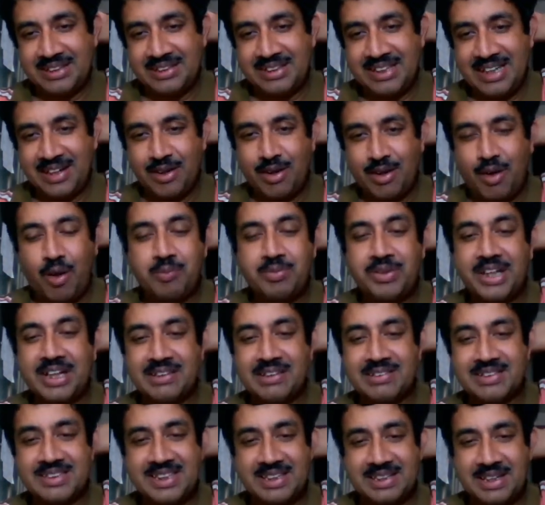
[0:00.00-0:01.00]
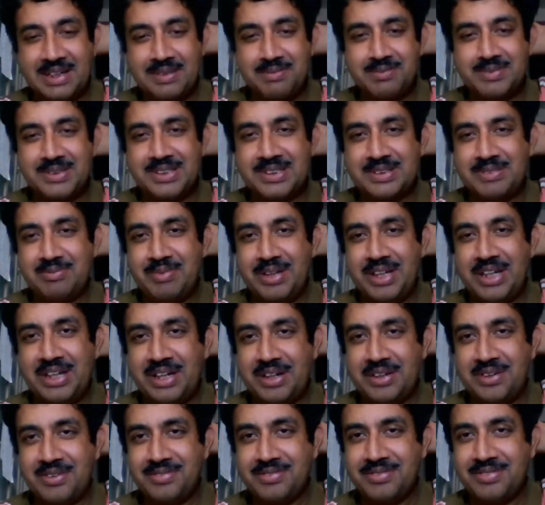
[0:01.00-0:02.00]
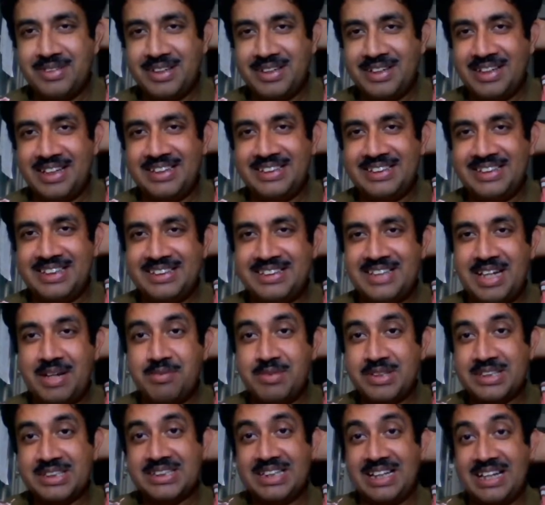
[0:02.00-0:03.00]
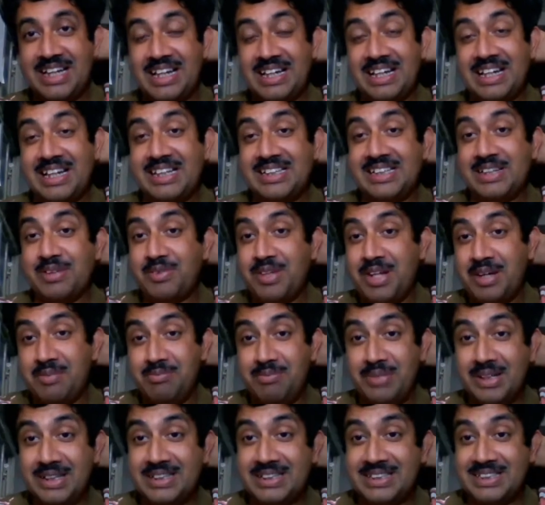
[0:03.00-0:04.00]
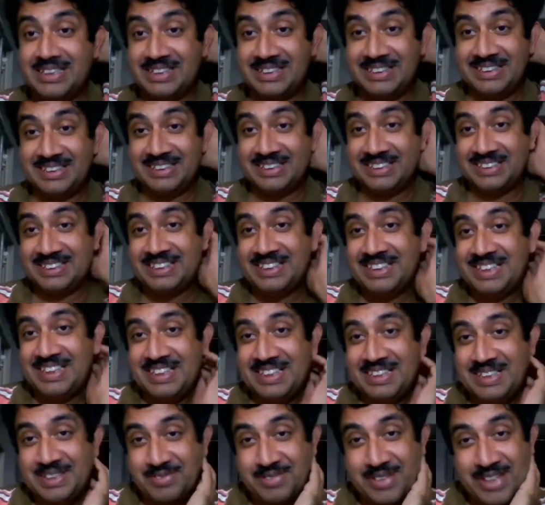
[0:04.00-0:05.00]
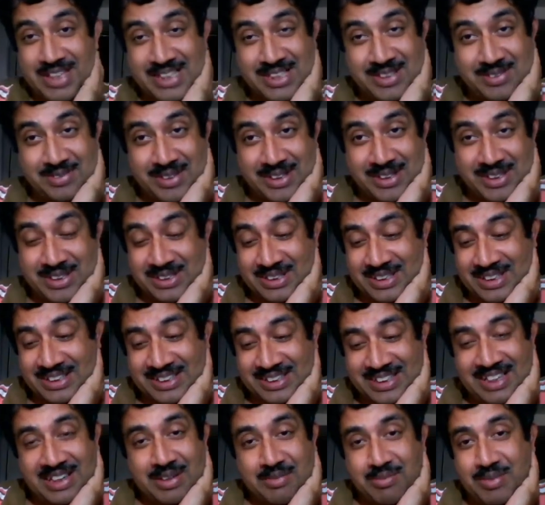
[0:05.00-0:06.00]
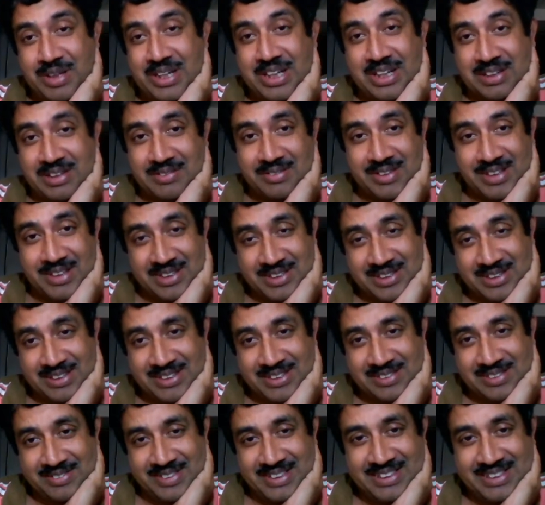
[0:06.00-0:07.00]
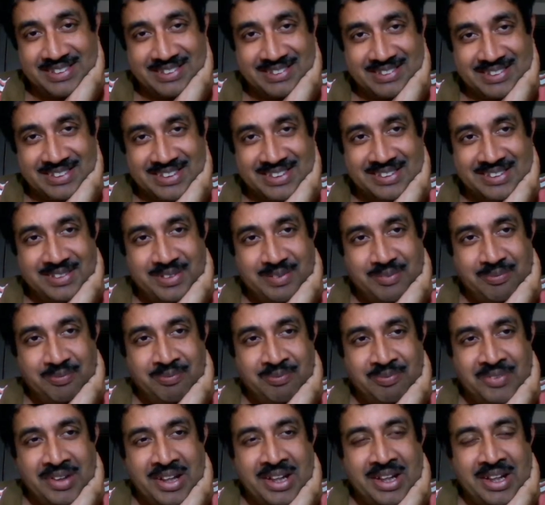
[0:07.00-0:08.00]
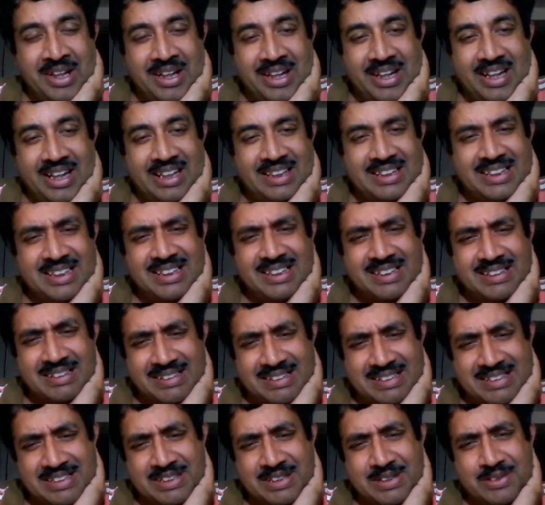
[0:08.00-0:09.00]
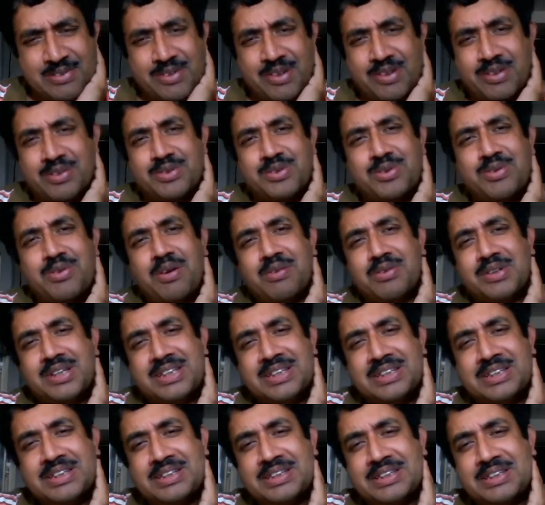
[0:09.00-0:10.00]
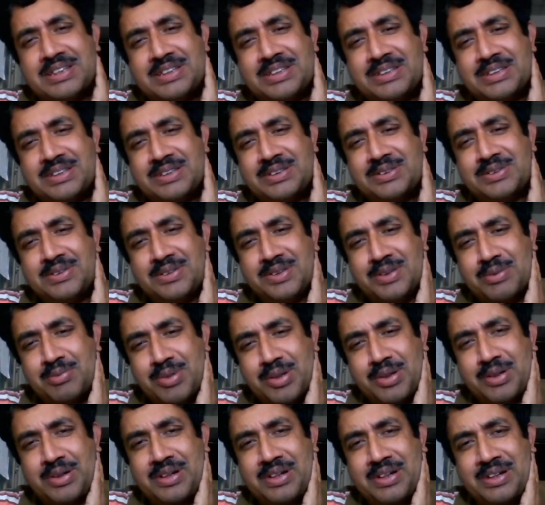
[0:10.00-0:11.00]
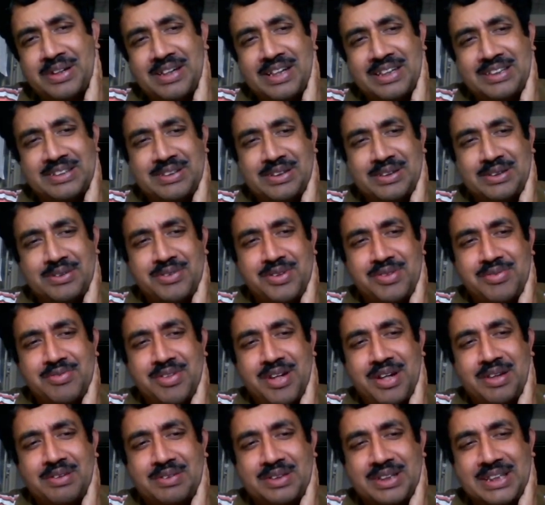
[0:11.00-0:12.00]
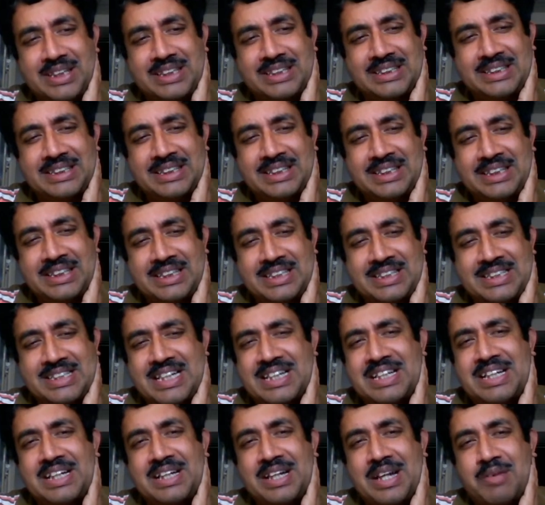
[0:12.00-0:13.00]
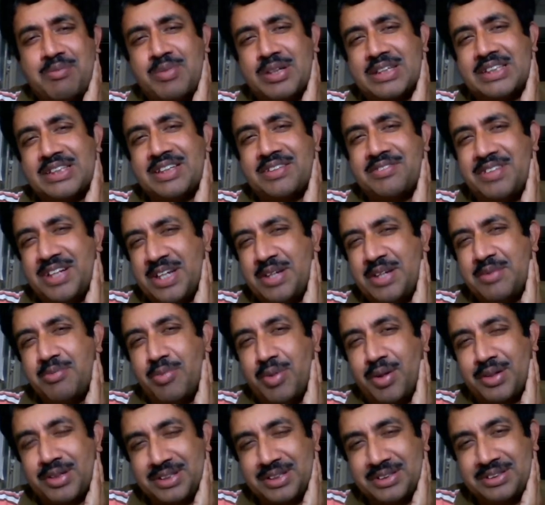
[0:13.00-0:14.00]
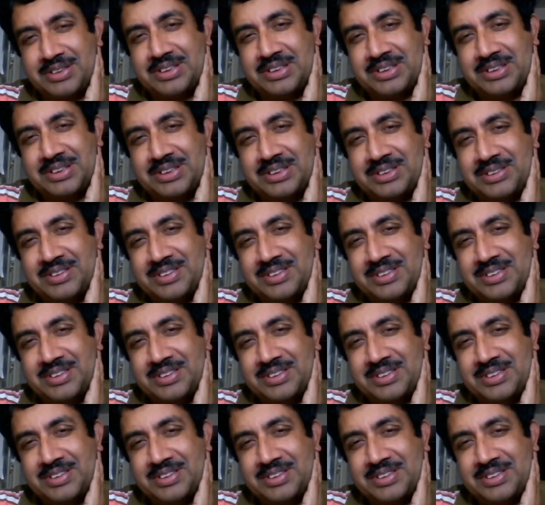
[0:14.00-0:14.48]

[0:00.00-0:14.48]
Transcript: there are optical setups, many kind of, and then time crystal analyzer we have built, the first version, and there are many other versions of it also. And then throughout the book, actually, we found that certain numbers are very important